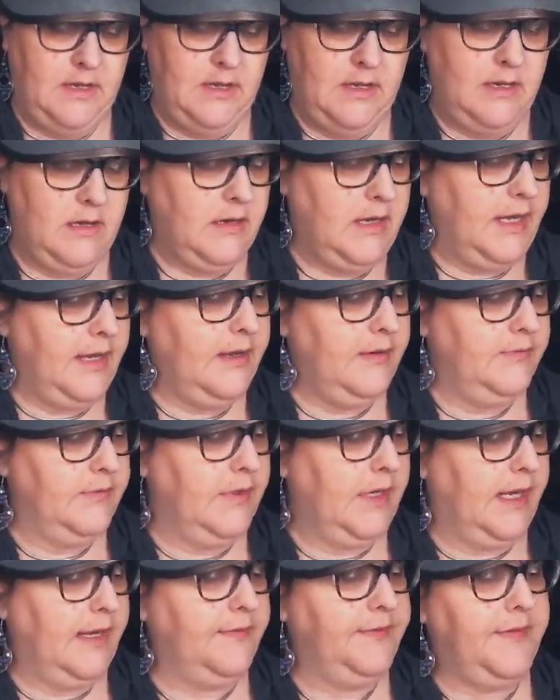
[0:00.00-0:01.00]
Okay, we
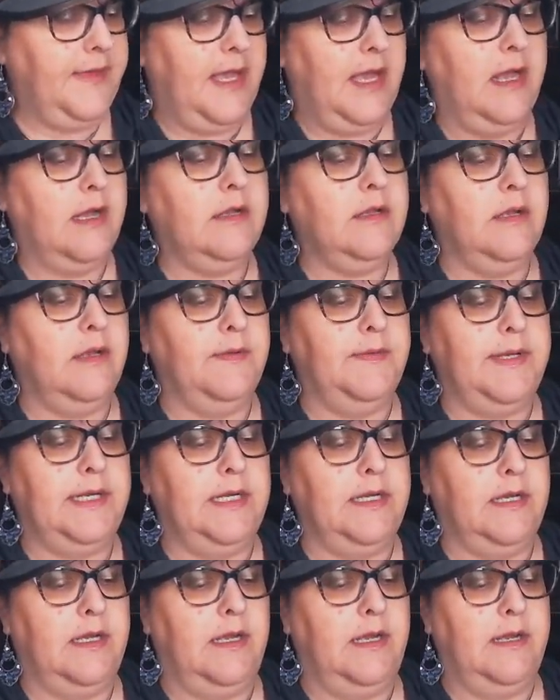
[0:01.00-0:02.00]
got that
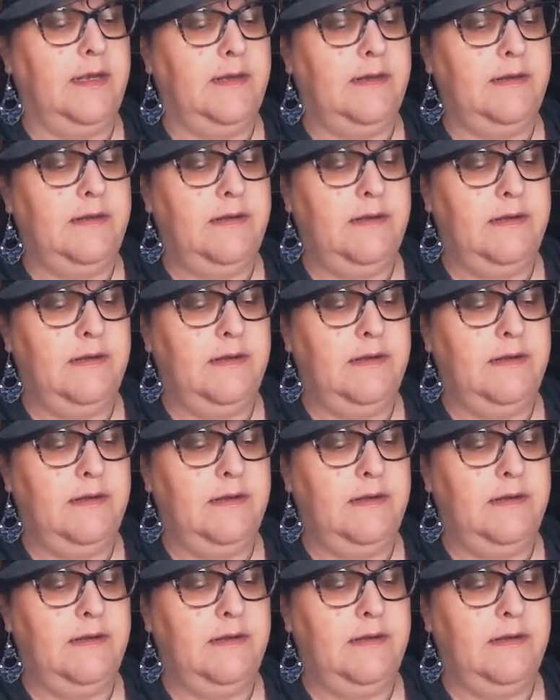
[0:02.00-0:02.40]
going on.